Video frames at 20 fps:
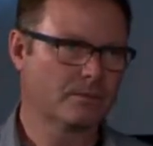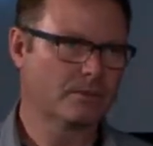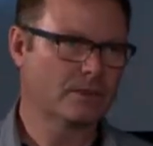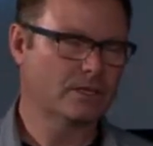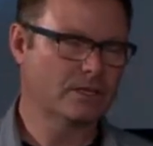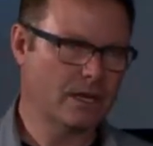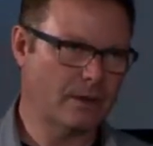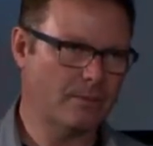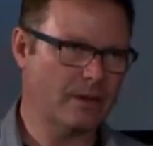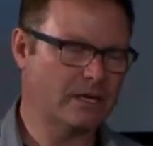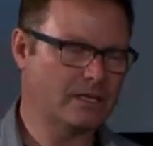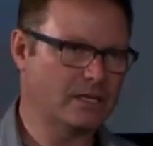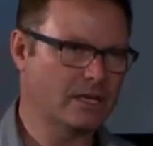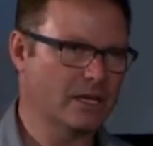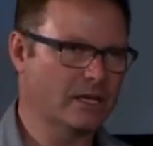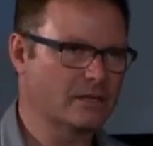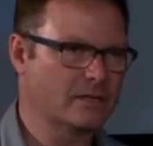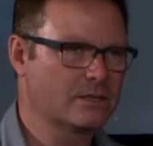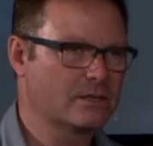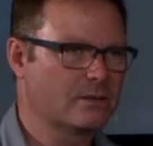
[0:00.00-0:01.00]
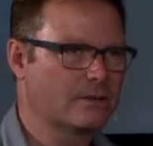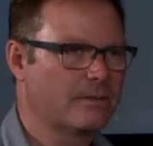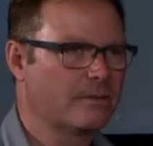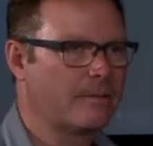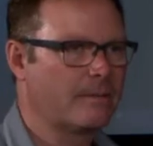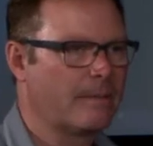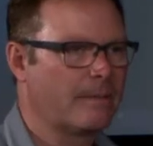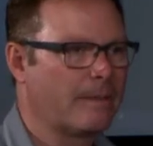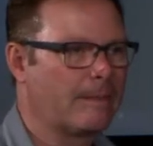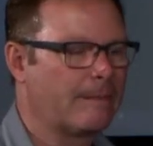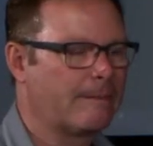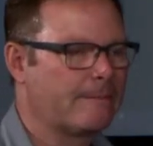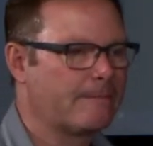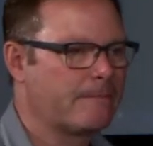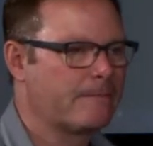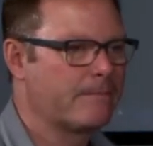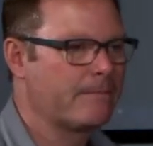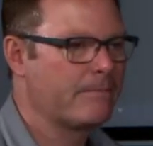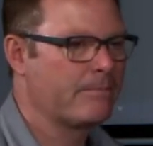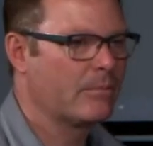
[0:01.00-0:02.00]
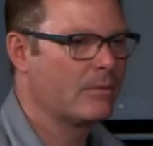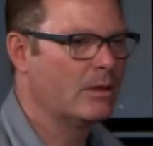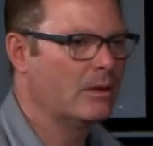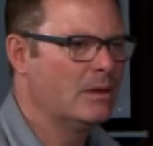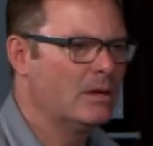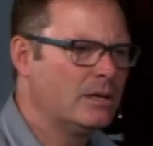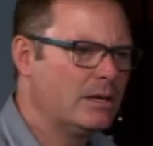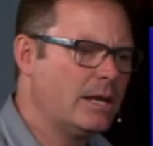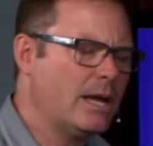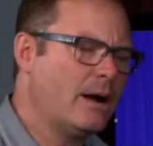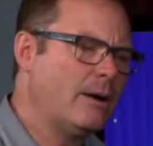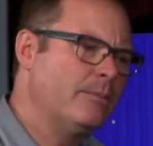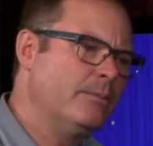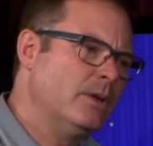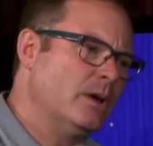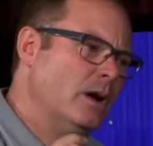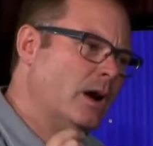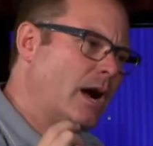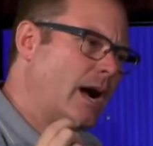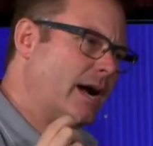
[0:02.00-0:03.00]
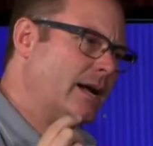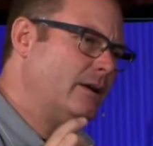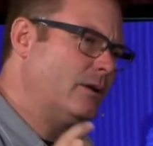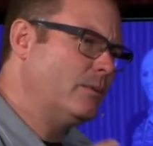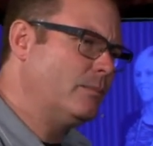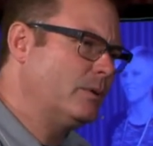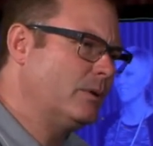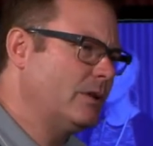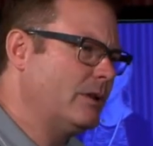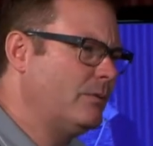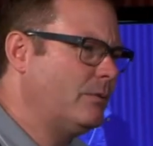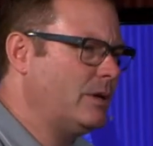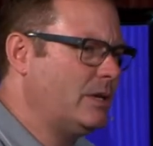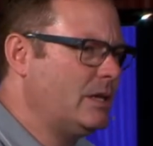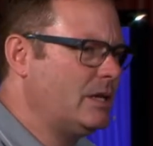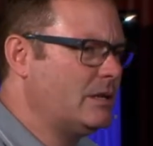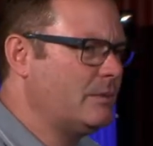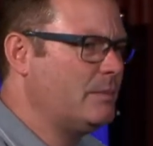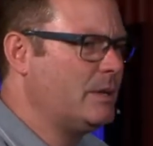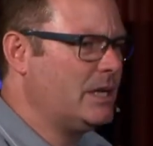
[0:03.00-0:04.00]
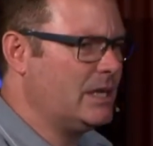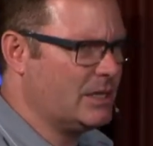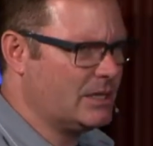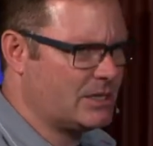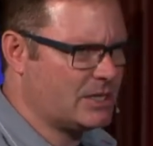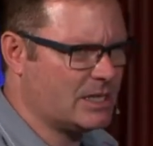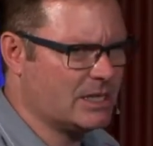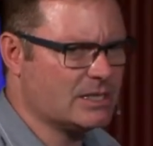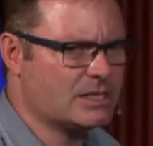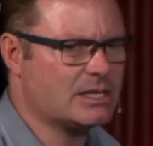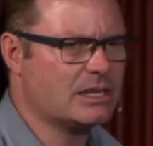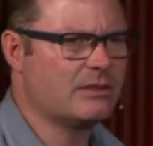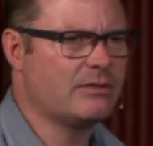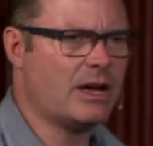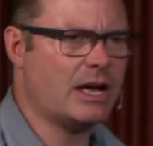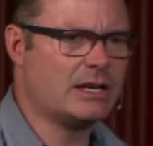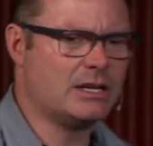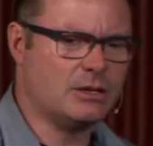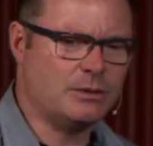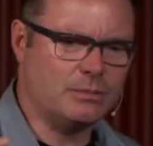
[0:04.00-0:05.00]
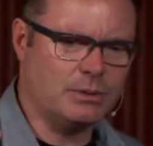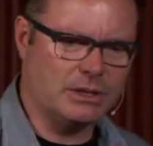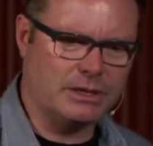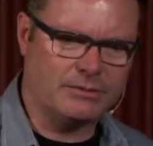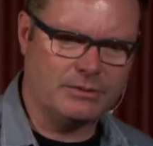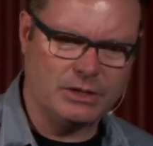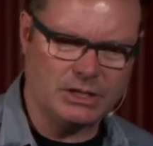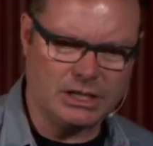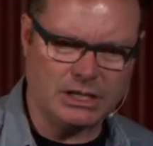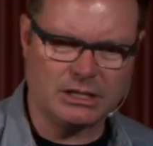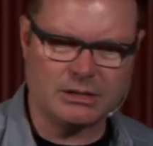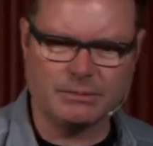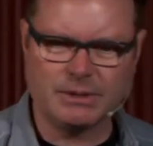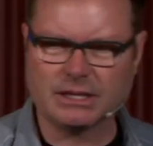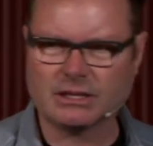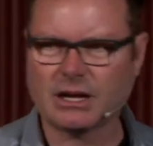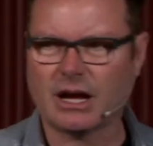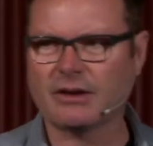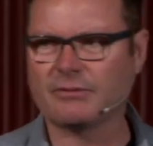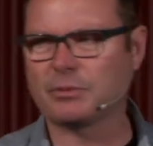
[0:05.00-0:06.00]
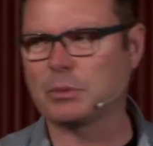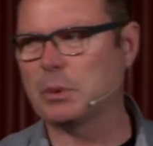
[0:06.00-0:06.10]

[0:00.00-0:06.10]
Does that make sense? Now, I don't believe we need to be insensitive. I do believe we need to be thought